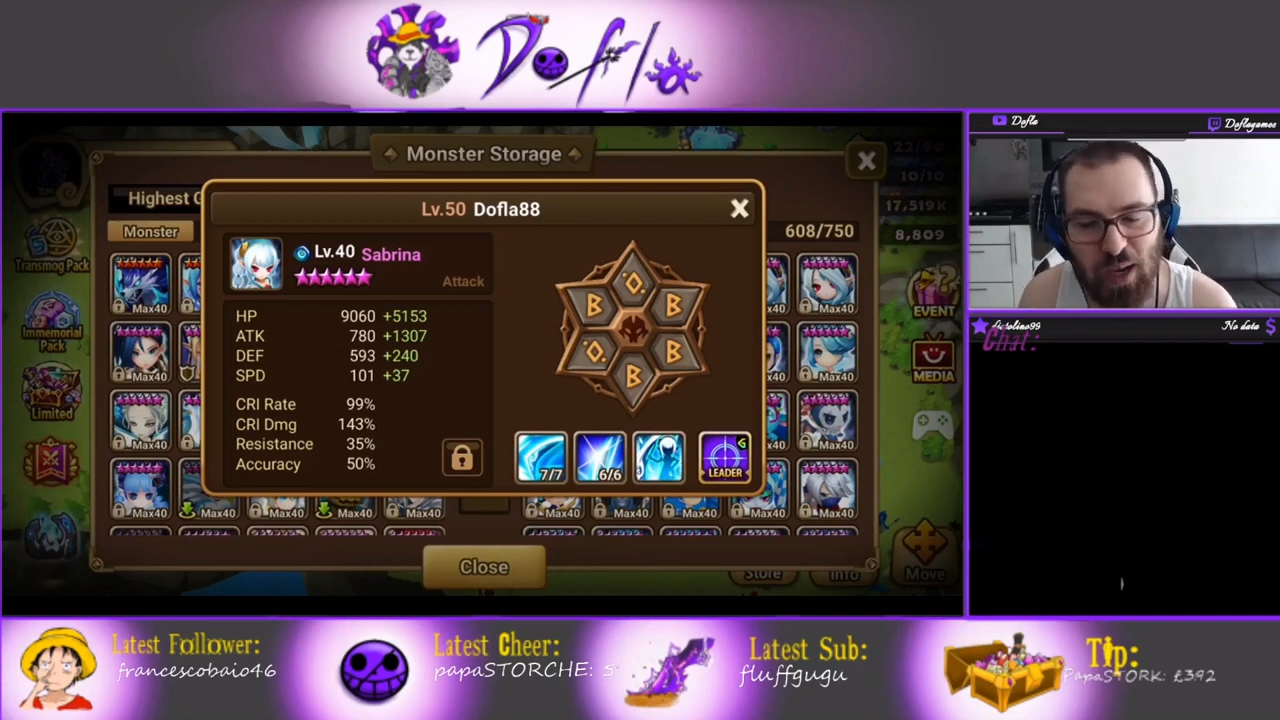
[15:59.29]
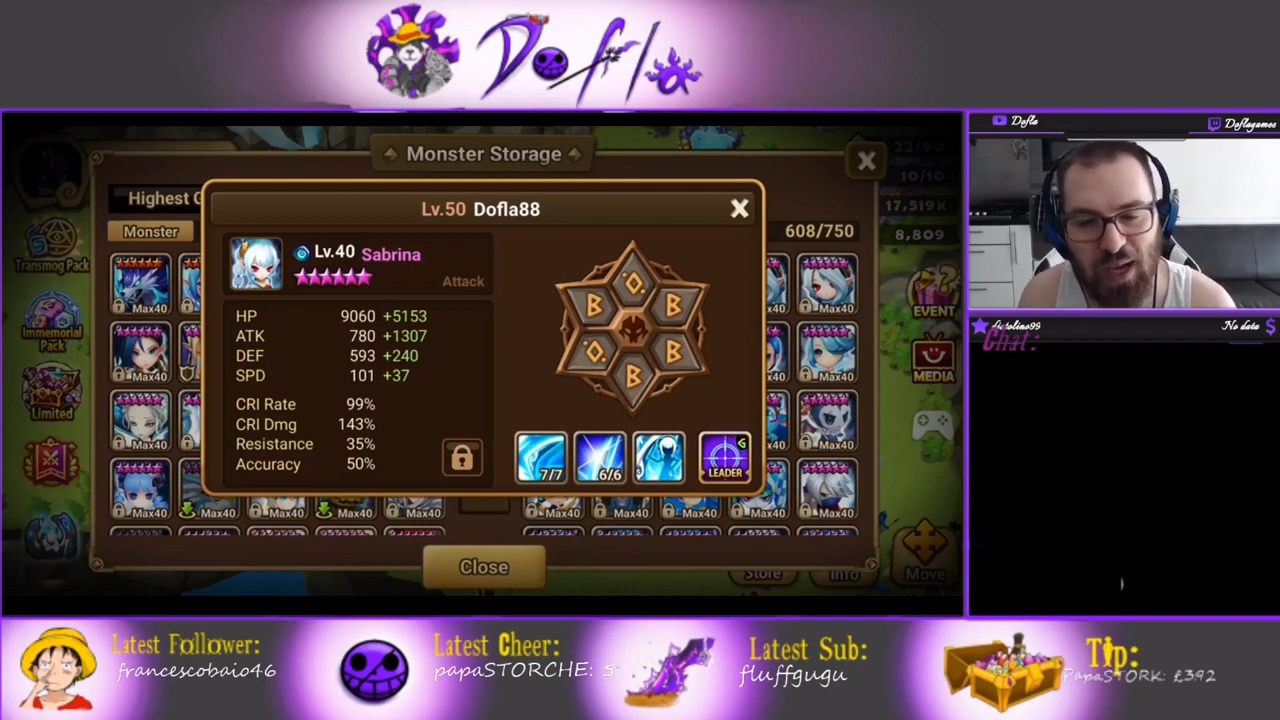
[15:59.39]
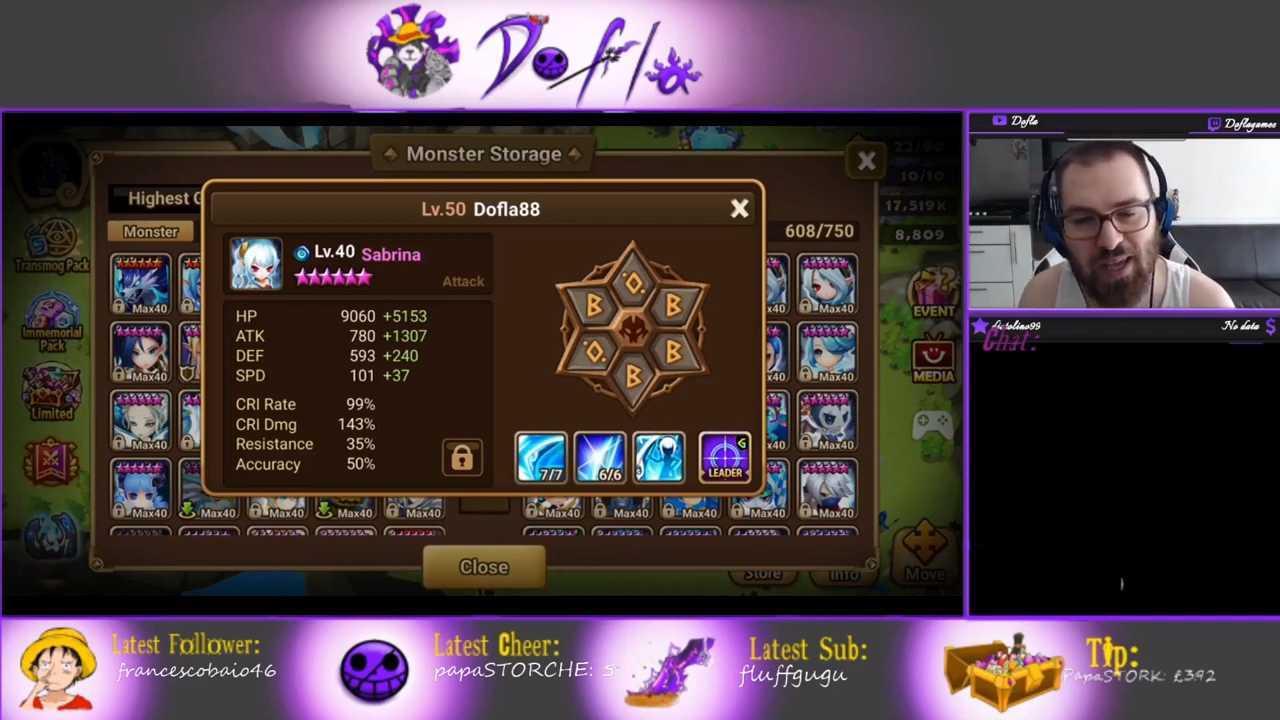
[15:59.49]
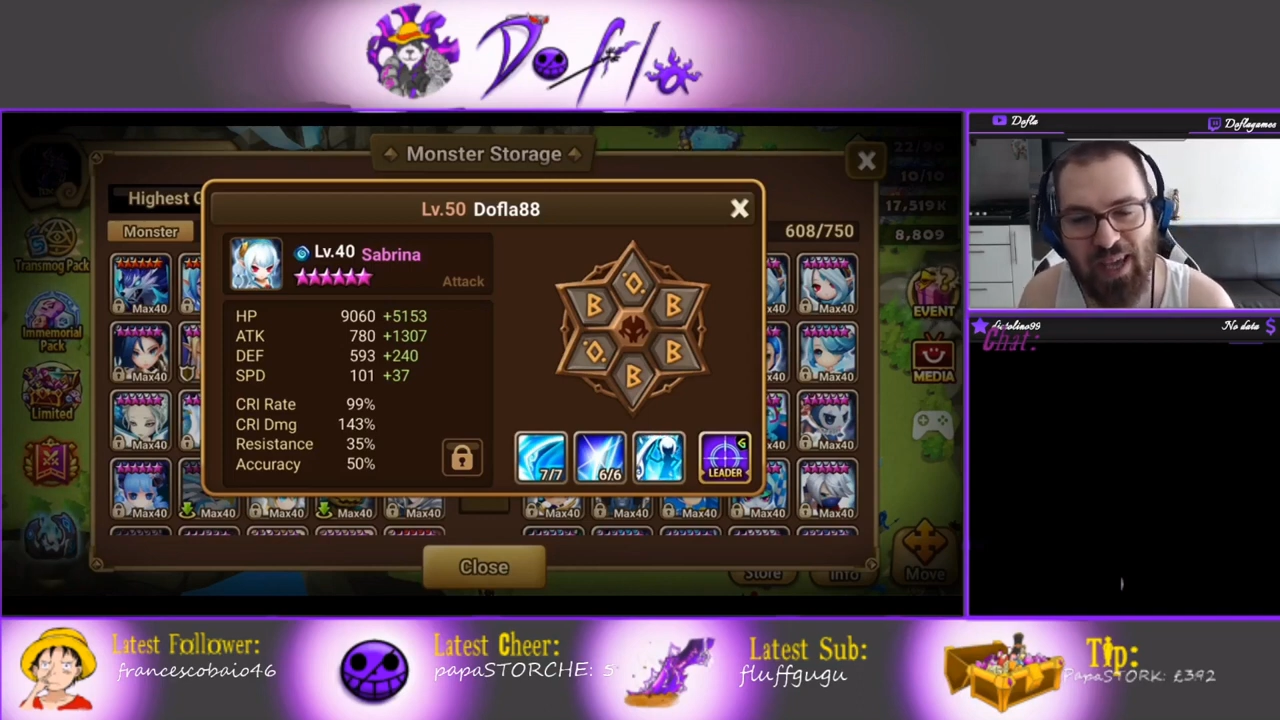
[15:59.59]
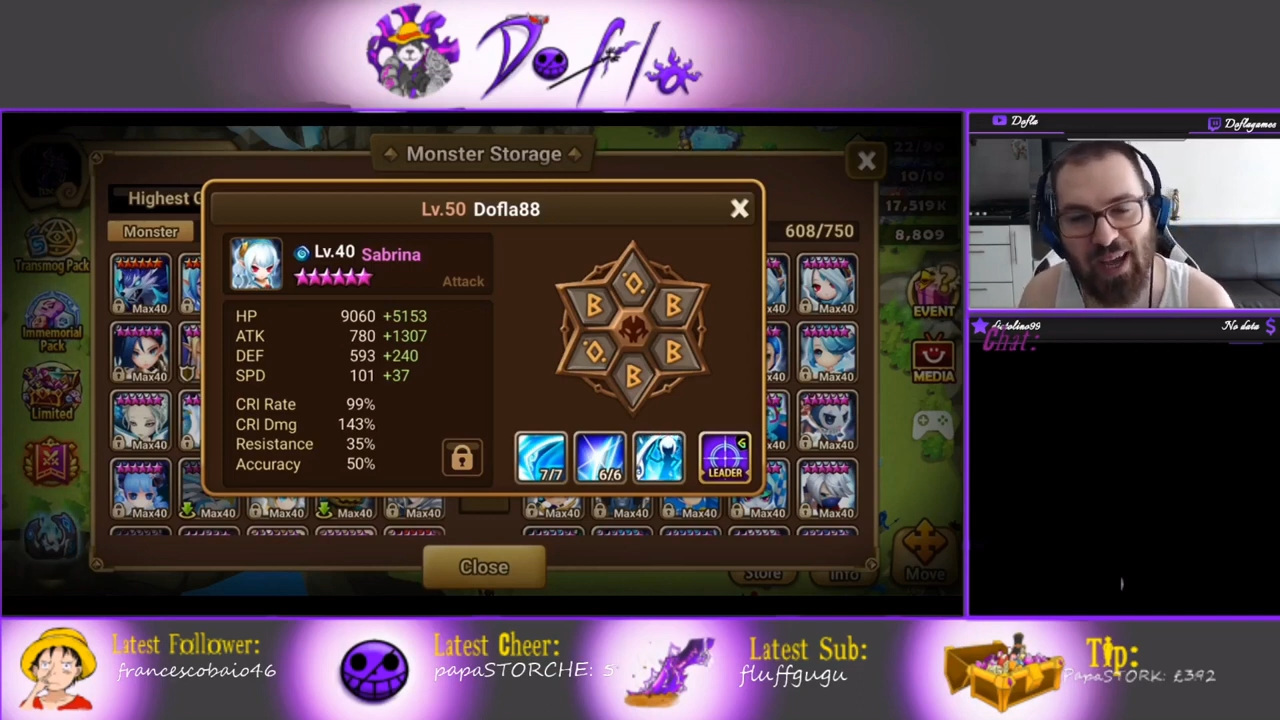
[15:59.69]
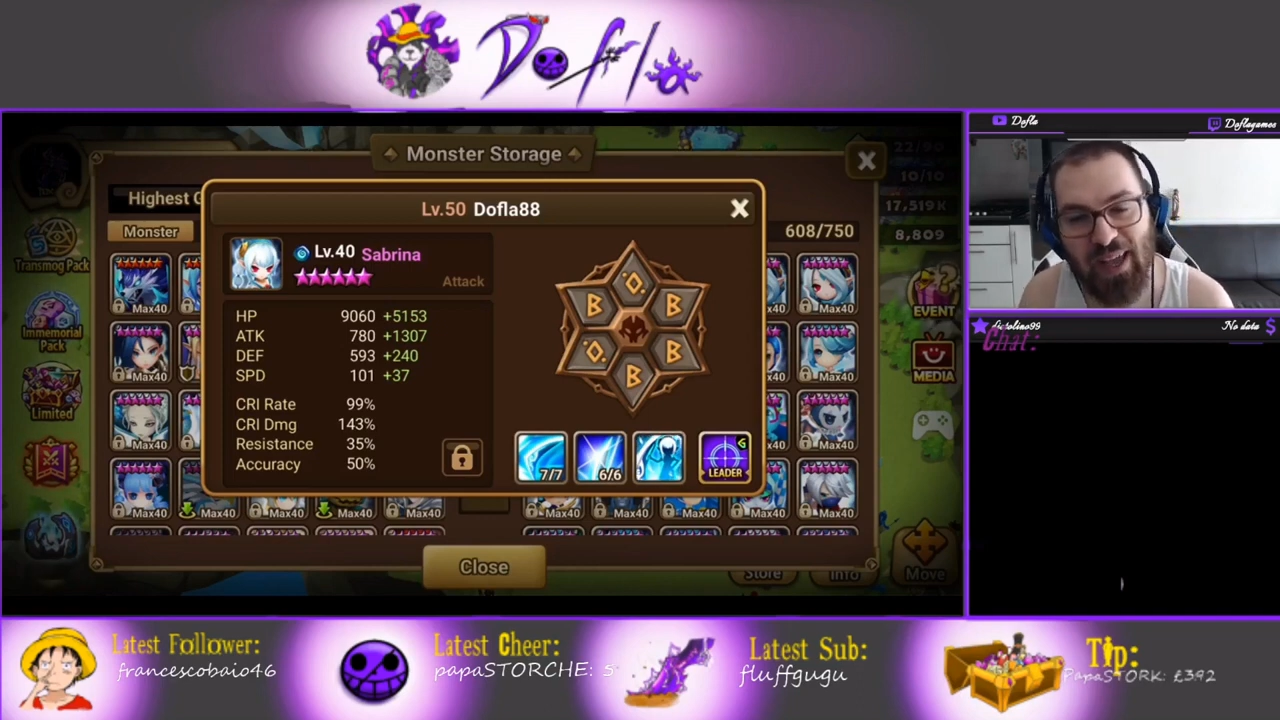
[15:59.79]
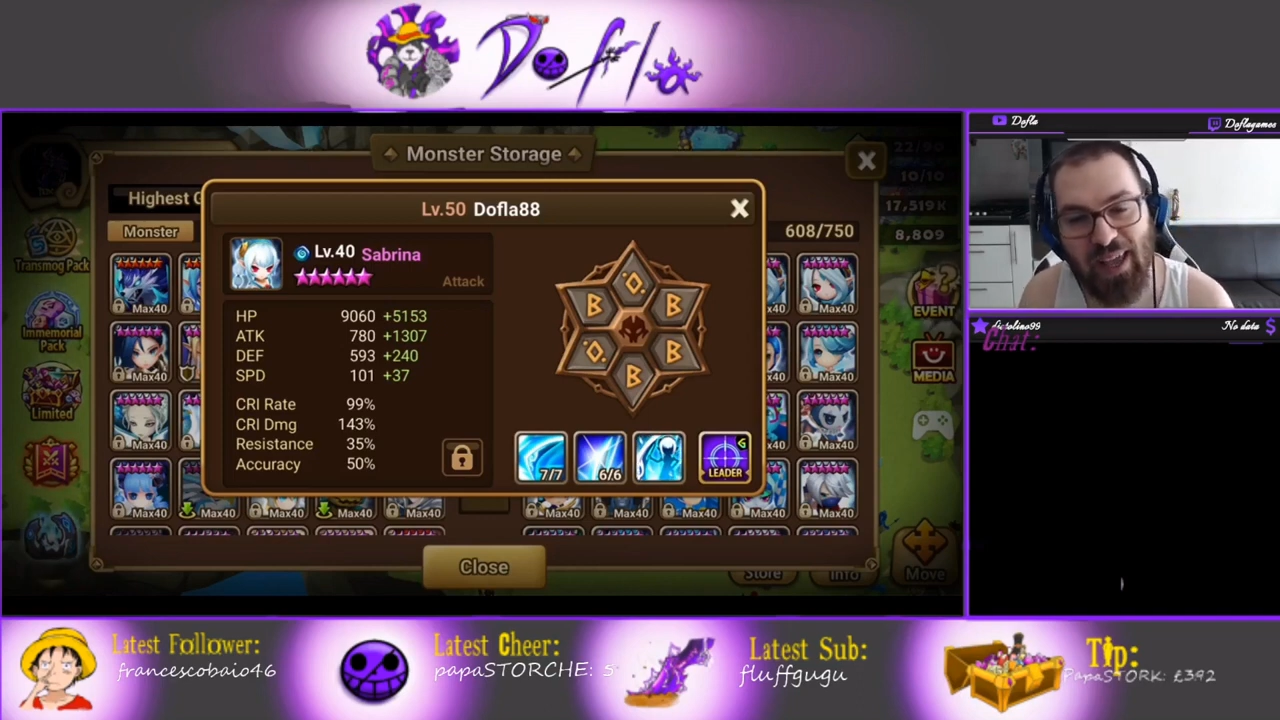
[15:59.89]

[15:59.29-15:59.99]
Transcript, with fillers: but yeah.